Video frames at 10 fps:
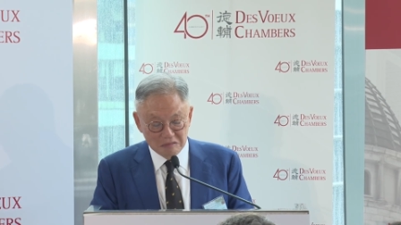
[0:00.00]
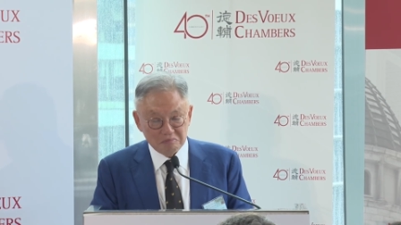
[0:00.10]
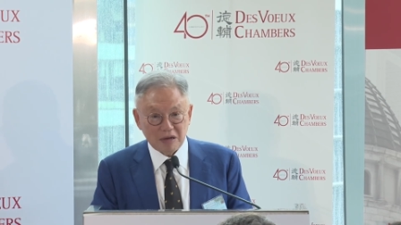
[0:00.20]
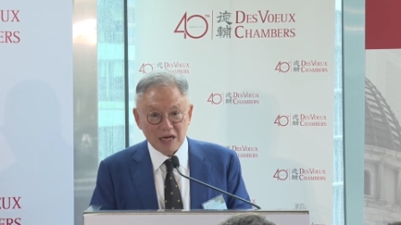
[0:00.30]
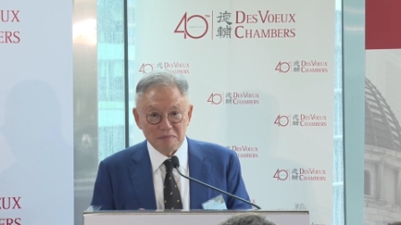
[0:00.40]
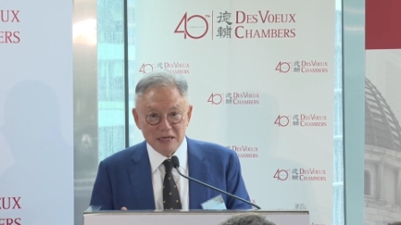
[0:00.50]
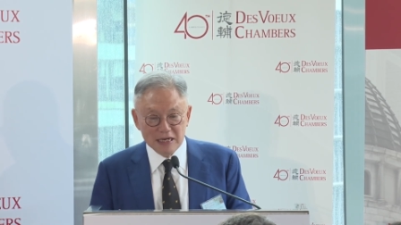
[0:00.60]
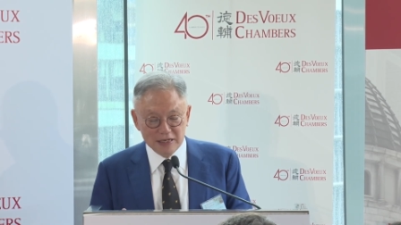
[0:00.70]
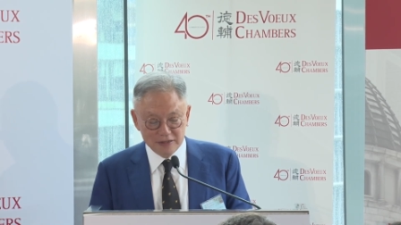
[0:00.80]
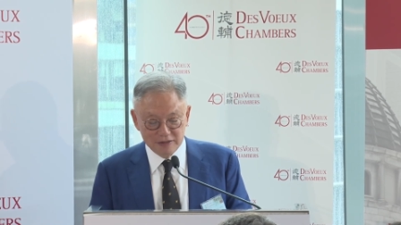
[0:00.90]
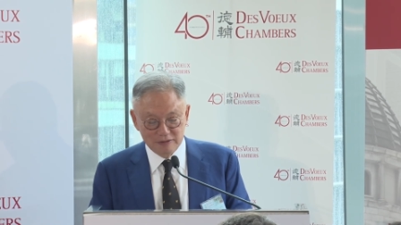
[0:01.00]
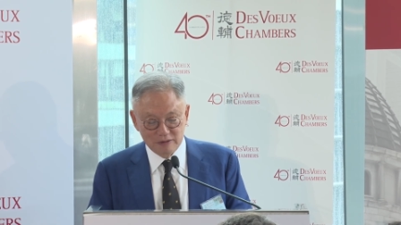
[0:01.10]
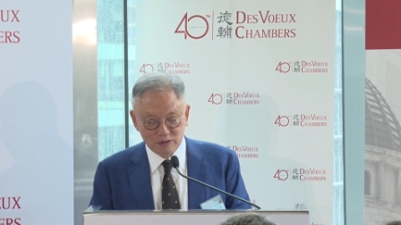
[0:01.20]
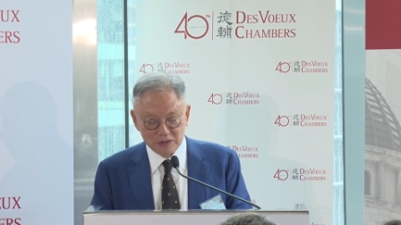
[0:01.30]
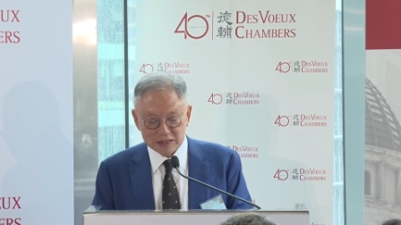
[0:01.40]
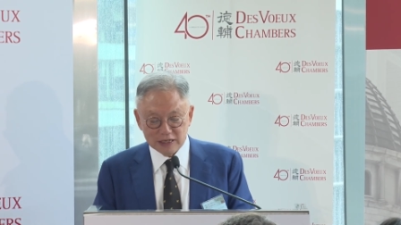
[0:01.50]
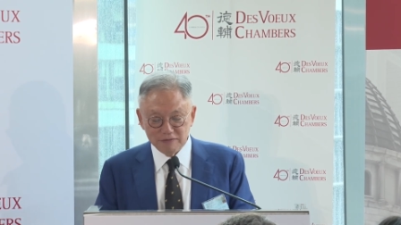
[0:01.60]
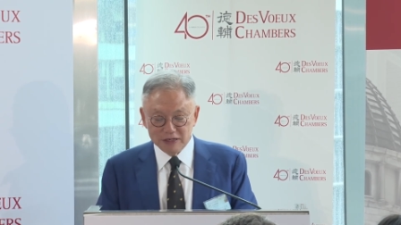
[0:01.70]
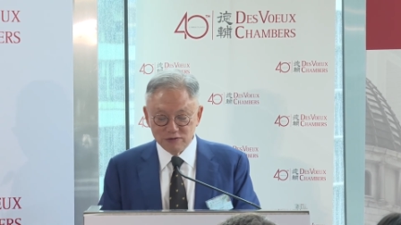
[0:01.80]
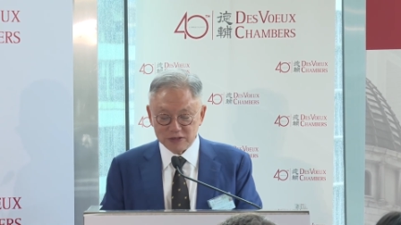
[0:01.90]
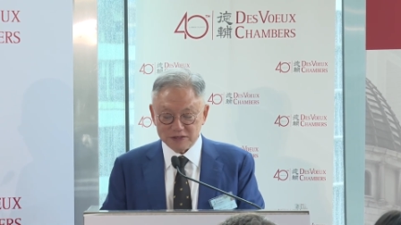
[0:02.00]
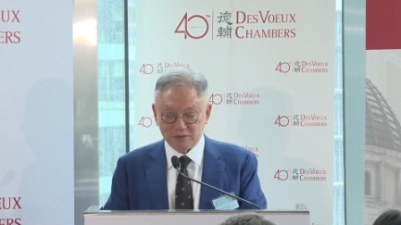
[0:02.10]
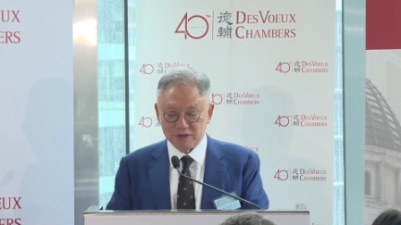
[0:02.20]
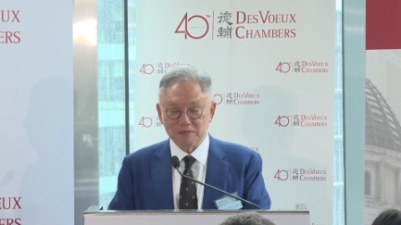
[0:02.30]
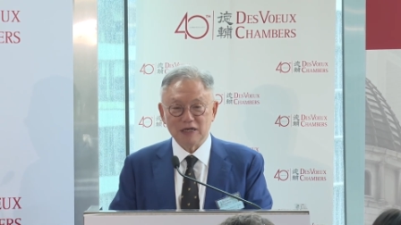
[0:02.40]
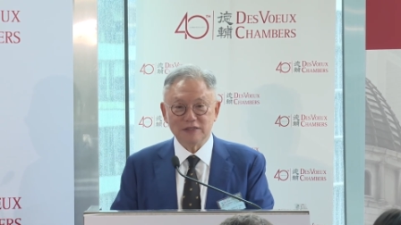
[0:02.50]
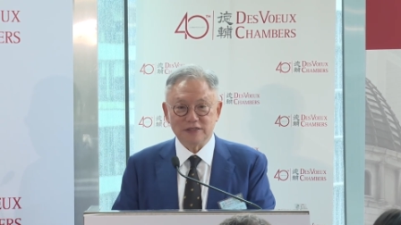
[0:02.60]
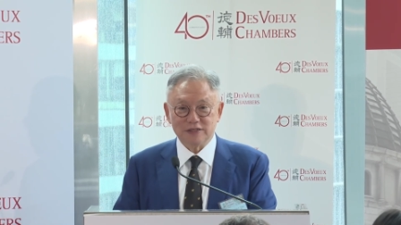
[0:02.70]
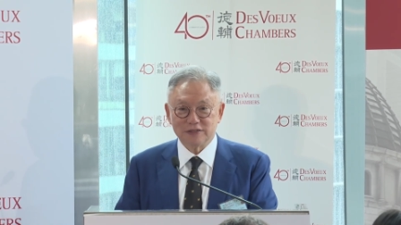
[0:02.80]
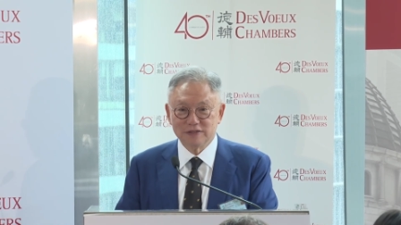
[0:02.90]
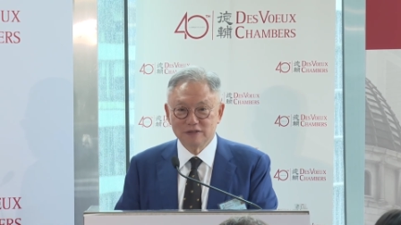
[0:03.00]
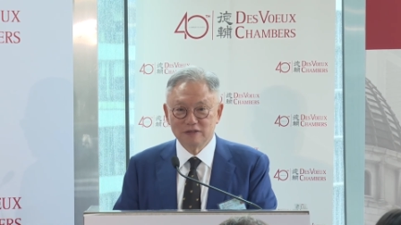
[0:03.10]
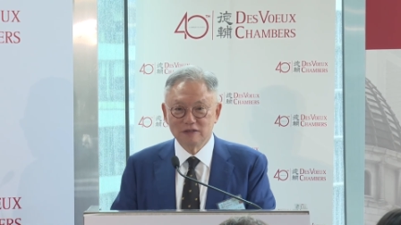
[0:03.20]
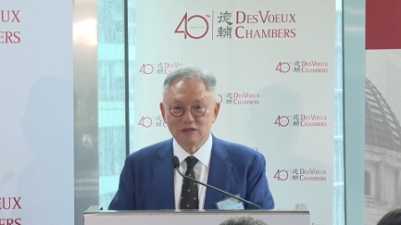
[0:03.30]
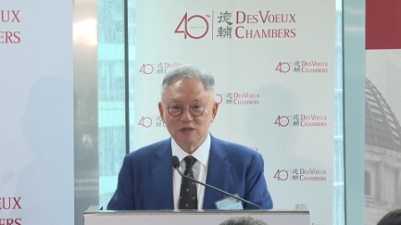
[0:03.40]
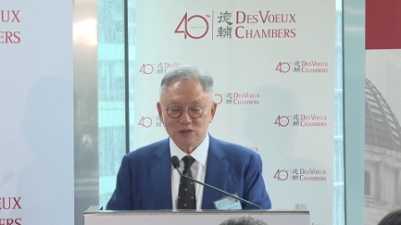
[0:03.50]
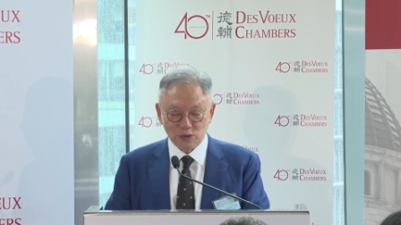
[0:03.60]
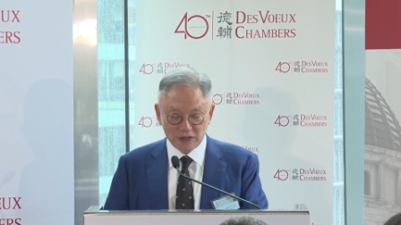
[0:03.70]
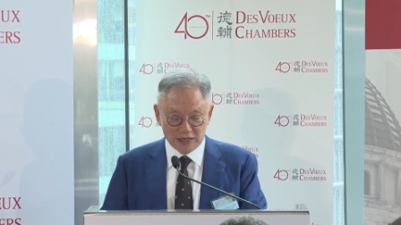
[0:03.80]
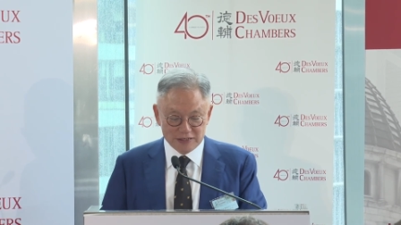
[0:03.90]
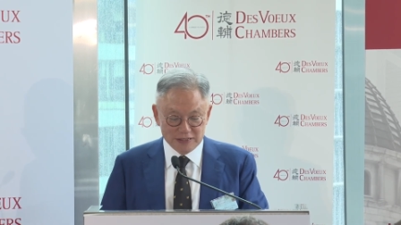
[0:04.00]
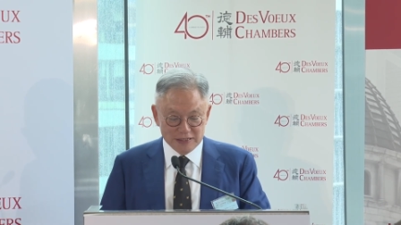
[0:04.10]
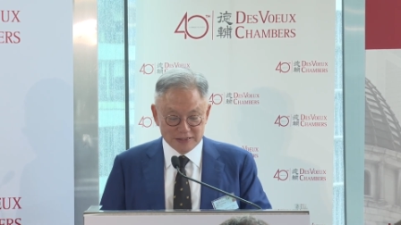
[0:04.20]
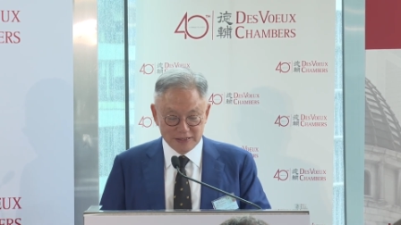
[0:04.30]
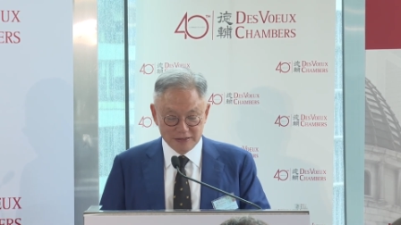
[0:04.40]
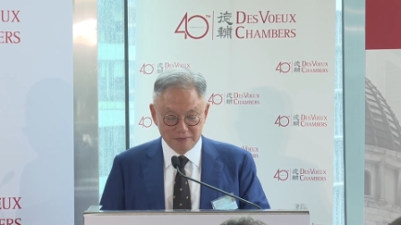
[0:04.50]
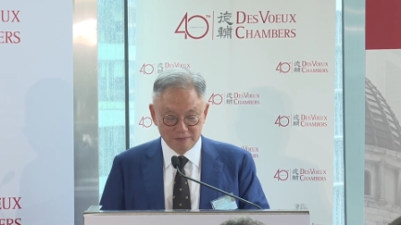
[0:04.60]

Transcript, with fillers: by appealing to the self-interest of the parties. So that's easy.